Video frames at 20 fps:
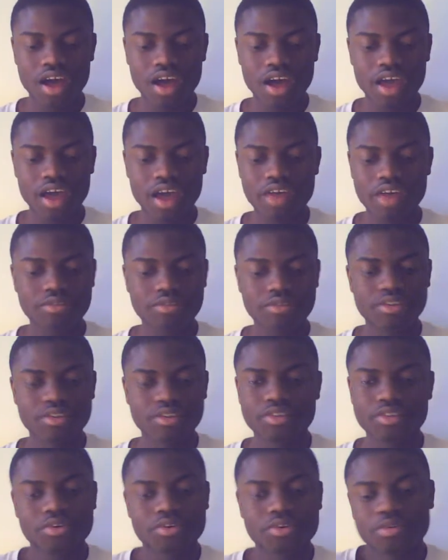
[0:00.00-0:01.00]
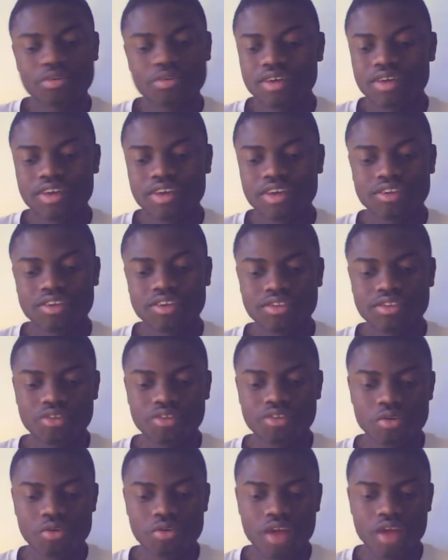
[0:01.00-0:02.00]
I have Jinzo, and
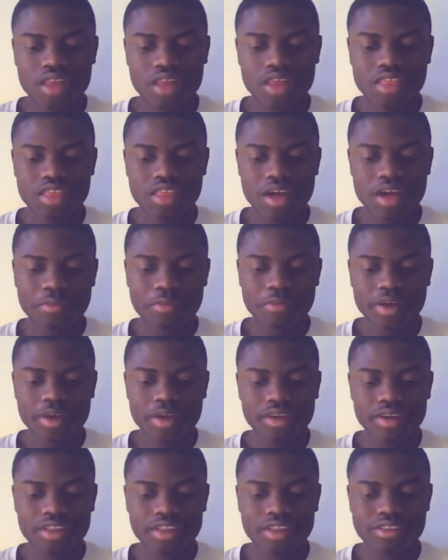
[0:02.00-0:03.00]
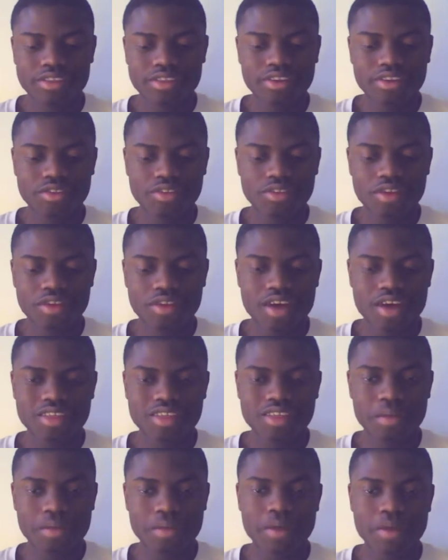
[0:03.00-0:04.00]
Jinzo locks down
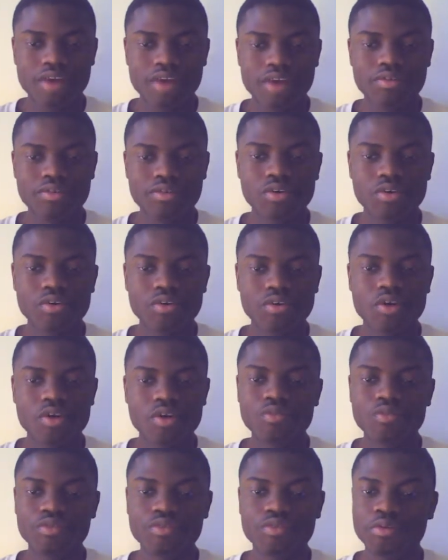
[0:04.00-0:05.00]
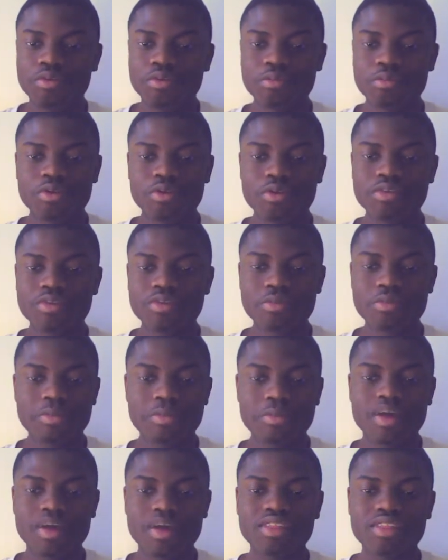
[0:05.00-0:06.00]
back row. Gofer blows up the
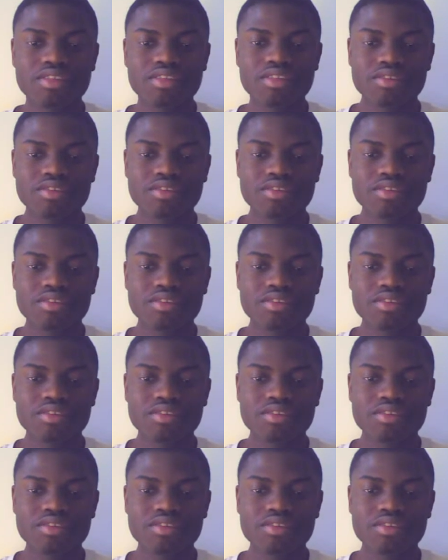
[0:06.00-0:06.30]
monsters.